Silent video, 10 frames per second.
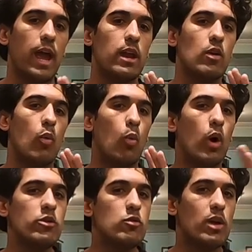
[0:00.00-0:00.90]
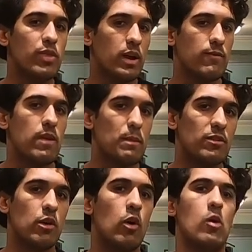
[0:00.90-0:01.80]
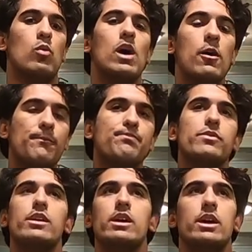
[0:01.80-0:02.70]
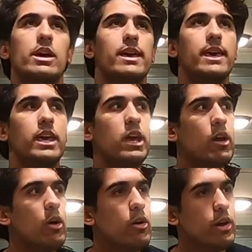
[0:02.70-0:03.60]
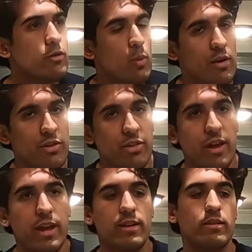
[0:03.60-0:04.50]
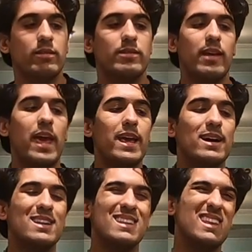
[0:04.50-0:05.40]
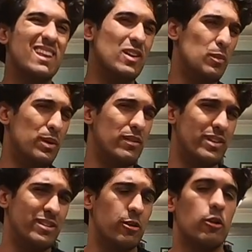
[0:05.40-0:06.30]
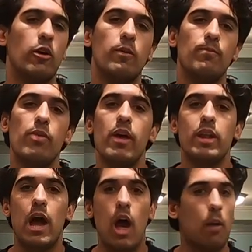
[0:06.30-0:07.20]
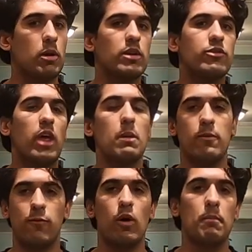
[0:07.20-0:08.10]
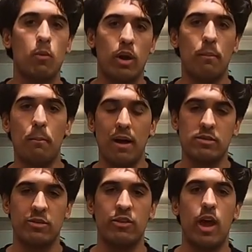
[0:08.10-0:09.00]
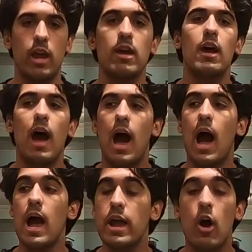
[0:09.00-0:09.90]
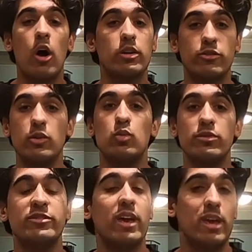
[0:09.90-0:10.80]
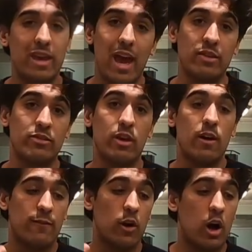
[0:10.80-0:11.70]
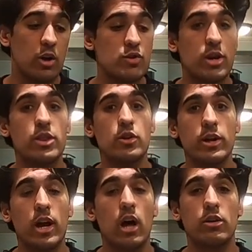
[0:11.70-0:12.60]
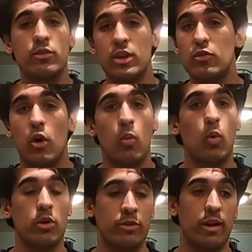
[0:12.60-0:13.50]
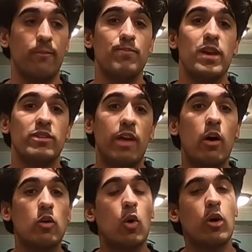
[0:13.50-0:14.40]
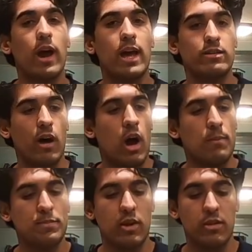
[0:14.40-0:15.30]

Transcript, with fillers: and what do I think of them as a whole? Well, here is where things take a little bit of a turn. Now, I'm gonna say before I'm, what I'm about to say, I honestly will say yes. For $130, these are worth it. Soundcore has upped